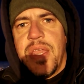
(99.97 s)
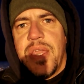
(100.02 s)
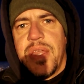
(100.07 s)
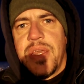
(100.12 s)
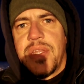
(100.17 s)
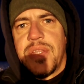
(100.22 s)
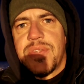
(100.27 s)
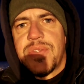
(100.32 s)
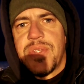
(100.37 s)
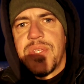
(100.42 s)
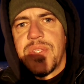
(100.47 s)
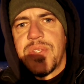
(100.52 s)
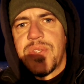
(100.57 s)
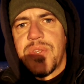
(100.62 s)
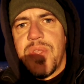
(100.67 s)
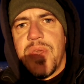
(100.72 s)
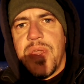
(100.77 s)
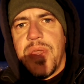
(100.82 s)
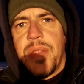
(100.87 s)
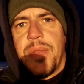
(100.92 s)
And
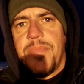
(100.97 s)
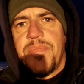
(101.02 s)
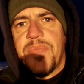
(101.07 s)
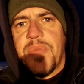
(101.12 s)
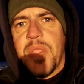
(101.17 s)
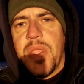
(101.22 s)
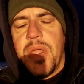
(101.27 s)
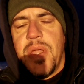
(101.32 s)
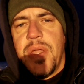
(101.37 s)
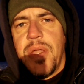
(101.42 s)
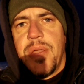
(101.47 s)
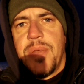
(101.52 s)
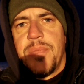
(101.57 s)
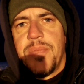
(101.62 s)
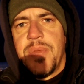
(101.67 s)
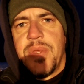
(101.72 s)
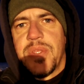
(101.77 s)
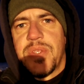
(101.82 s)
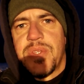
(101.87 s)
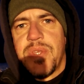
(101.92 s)
since then,
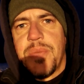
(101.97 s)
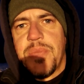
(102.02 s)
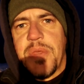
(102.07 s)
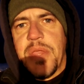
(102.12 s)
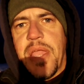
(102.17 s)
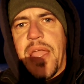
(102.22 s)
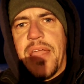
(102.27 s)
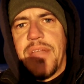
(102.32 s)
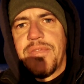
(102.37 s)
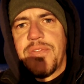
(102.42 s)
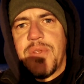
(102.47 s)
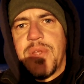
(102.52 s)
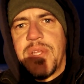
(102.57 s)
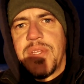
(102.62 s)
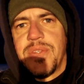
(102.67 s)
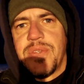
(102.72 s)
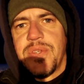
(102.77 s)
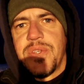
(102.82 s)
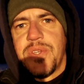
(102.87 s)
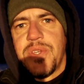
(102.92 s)
it's something I've
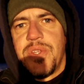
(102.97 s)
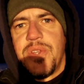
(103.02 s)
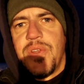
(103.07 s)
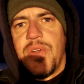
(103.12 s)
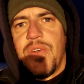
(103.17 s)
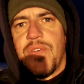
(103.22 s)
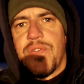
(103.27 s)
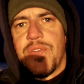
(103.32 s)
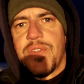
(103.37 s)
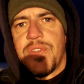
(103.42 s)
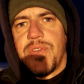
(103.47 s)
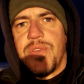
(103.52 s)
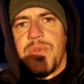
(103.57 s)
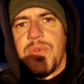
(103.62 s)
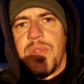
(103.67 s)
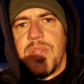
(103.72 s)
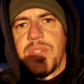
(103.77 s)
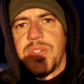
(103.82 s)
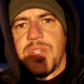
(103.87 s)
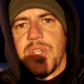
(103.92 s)
transitioned over
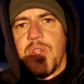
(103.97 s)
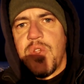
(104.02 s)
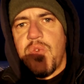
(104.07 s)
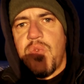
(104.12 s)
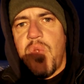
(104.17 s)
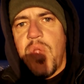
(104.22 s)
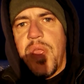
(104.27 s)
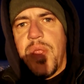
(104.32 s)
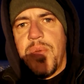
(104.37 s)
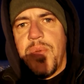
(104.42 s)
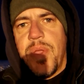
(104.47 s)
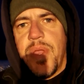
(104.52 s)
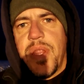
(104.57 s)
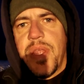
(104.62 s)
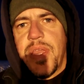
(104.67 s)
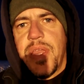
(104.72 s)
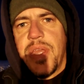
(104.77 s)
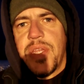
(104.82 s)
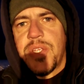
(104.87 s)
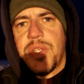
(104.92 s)
to, and it's a great way
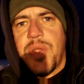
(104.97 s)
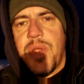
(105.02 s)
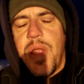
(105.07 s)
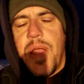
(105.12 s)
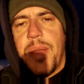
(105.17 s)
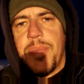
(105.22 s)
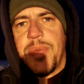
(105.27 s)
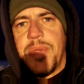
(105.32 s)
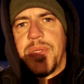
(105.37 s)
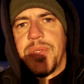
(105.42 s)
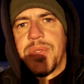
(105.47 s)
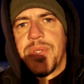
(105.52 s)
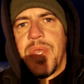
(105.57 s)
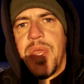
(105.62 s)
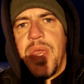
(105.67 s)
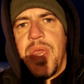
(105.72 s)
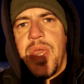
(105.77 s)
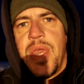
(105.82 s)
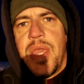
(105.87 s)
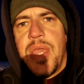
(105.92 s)
to catch crappies.
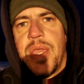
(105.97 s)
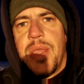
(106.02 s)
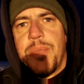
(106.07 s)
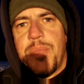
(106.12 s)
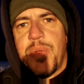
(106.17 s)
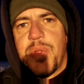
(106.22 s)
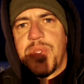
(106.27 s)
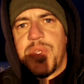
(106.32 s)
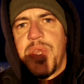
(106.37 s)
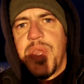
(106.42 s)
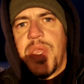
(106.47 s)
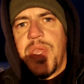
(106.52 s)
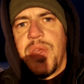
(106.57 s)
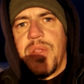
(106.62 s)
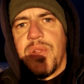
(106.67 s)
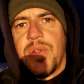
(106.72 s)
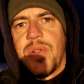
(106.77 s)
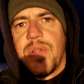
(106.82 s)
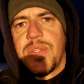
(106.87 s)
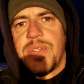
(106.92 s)
In
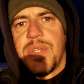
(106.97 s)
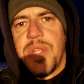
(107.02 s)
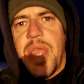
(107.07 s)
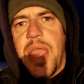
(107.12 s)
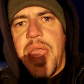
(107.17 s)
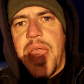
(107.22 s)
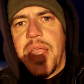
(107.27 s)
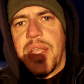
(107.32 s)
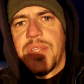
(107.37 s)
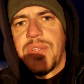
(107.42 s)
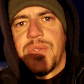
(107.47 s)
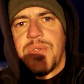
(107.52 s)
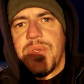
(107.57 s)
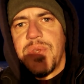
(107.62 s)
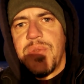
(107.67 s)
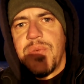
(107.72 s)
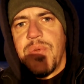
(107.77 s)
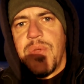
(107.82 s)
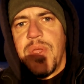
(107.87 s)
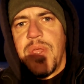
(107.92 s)
particular, it's an
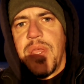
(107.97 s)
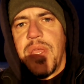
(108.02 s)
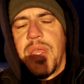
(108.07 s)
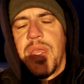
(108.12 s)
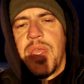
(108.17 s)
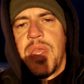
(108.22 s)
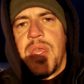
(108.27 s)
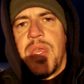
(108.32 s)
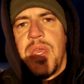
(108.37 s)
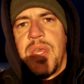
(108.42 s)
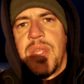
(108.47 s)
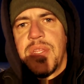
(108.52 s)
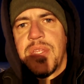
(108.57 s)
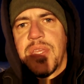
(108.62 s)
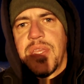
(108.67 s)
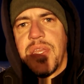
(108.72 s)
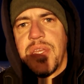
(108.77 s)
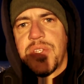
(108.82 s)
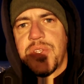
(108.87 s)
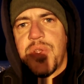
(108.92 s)
excellent way
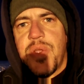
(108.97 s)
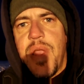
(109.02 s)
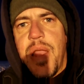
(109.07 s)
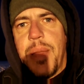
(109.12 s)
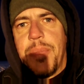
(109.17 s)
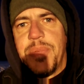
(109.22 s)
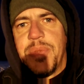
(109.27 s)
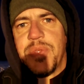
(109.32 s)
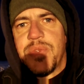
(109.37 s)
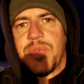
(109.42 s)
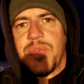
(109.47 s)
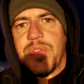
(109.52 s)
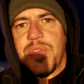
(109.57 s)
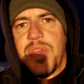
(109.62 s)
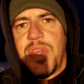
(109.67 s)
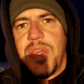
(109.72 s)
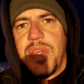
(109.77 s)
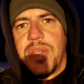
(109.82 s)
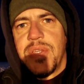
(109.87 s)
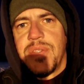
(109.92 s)
to catch crappies with
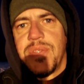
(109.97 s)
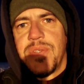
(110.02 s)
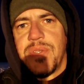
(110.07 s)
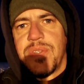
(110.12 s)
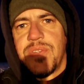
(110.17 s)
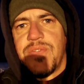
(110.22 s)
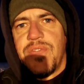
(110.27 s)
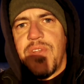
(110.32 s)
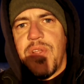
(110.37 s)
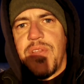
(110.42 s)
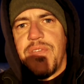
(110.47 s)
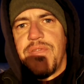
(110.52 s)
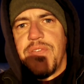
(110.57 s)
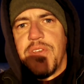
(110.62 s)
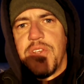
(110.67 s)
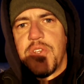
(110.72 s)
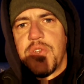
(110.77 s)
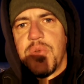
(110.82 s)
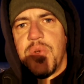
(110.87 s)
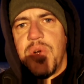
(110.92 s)
kids. It's very
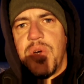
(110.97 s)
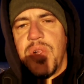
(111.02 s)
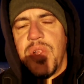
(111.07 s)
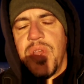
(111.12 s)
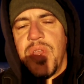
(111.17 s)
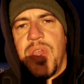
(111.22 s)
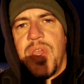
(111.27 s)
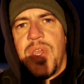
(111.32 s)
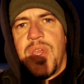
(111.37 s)
visual.